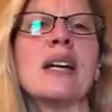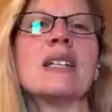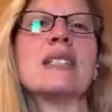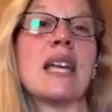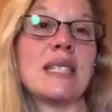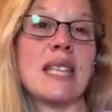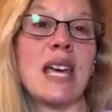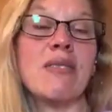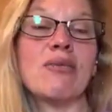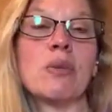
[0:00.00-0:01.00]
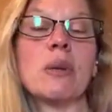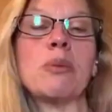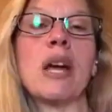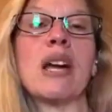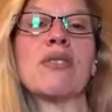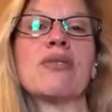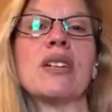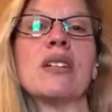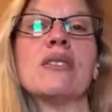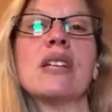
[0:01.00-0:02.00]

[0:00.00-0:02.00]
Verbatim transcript: Stay safe. We'll be praying for you.